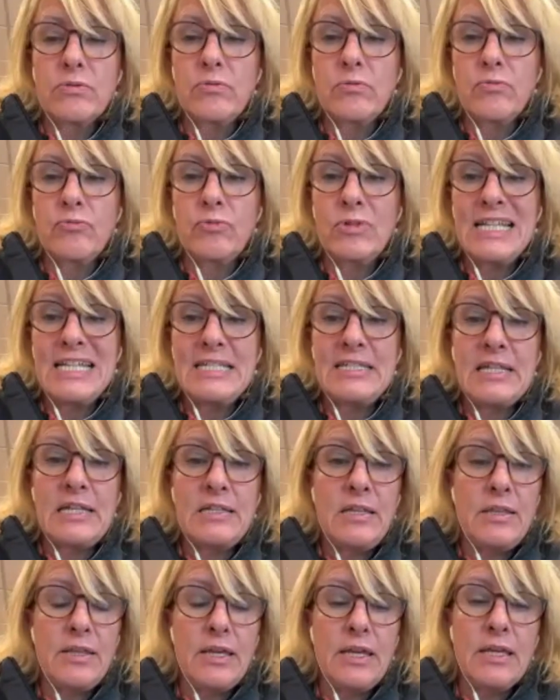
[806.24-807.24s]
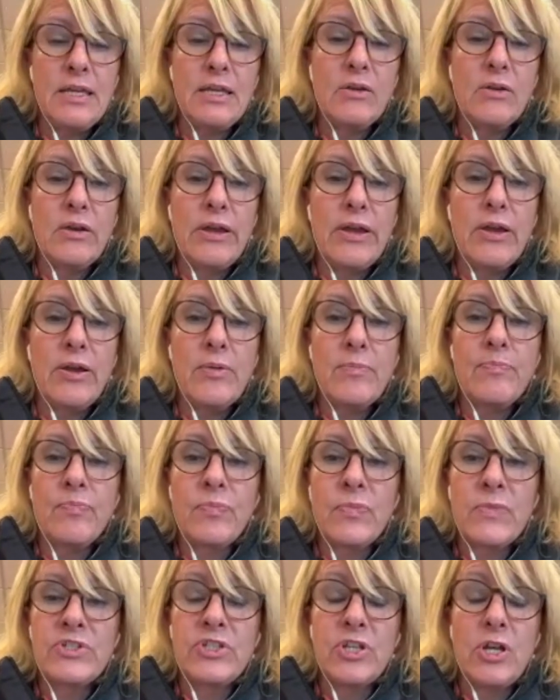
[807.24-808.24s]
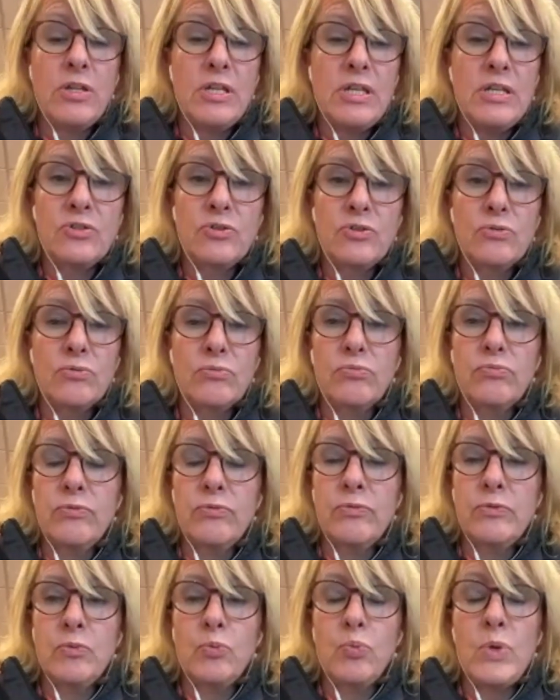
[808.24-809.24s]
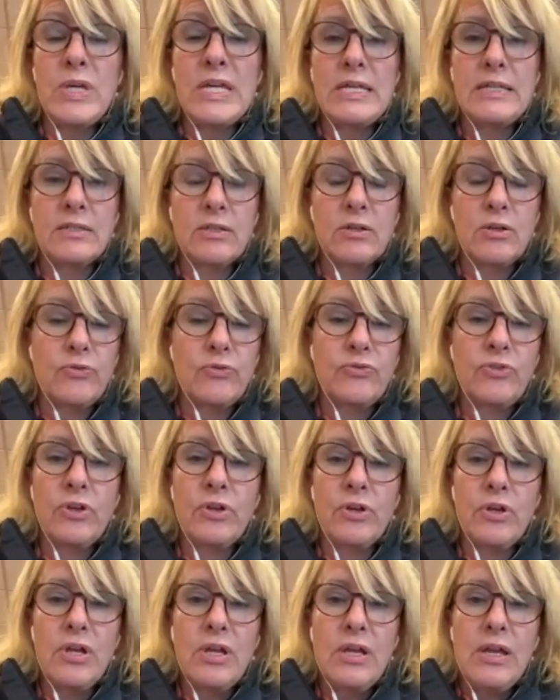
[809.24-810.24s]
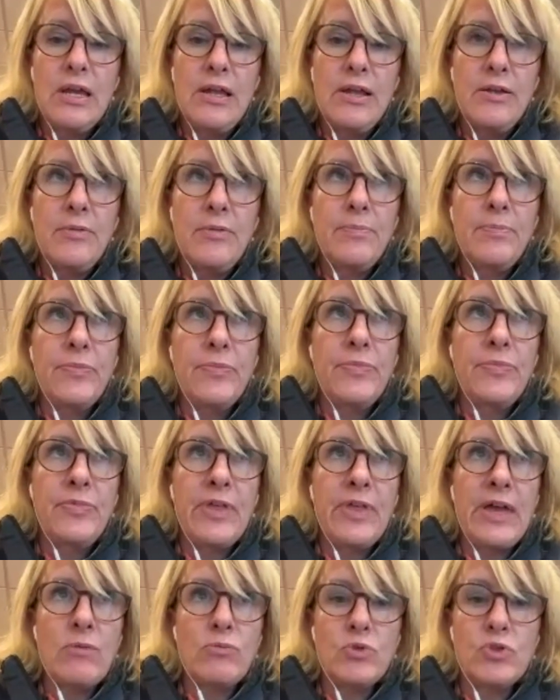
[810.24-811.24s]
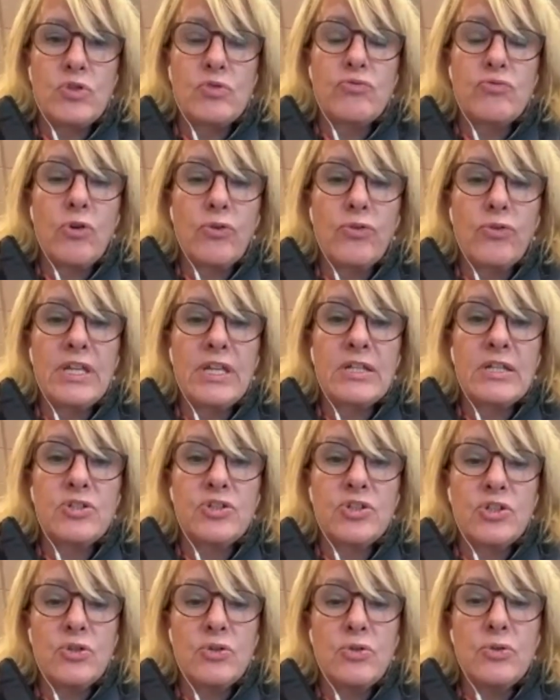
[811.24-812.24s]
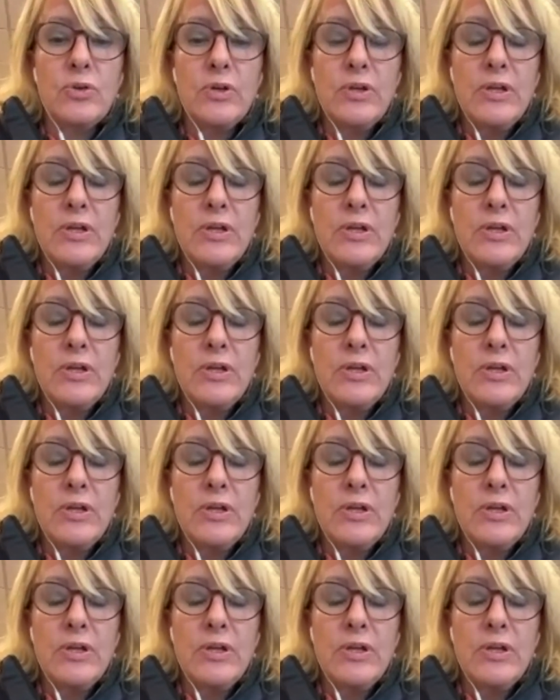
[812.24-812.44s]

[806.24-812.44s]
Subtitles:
release anything, certainly until weeks after, that was the wrong thing to do.